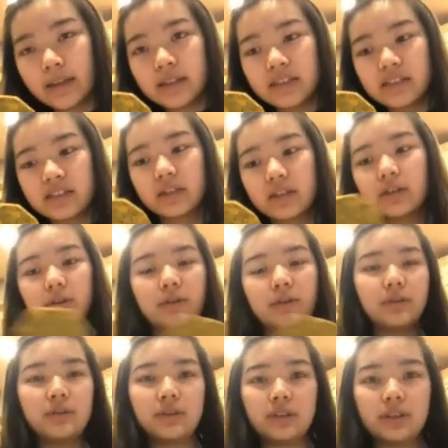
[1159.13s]

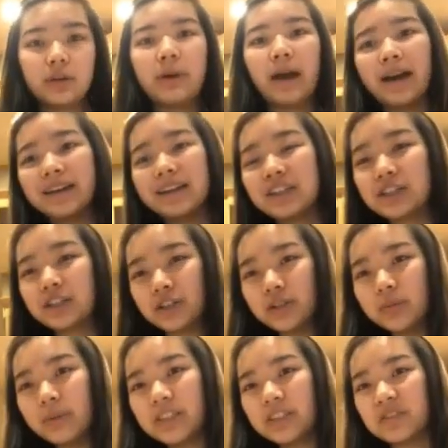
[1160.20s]
So your patty
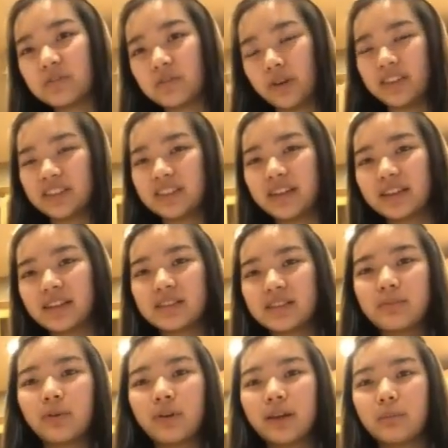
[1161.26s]
should be defrosted at this
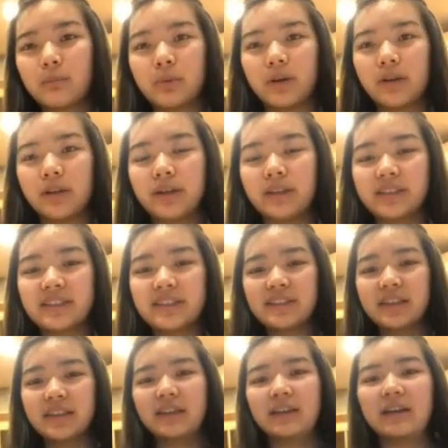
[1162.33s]
point, but it's
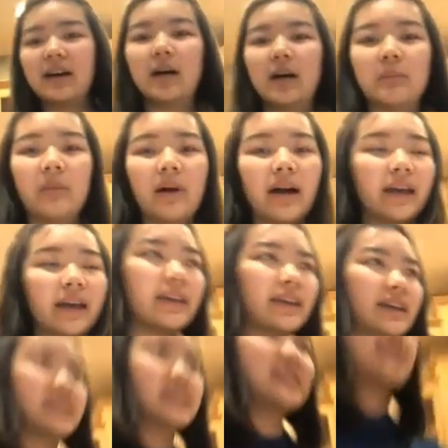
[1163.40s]
I
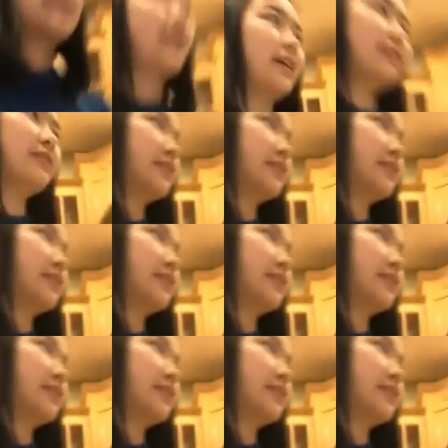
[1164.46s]
guess it's okay if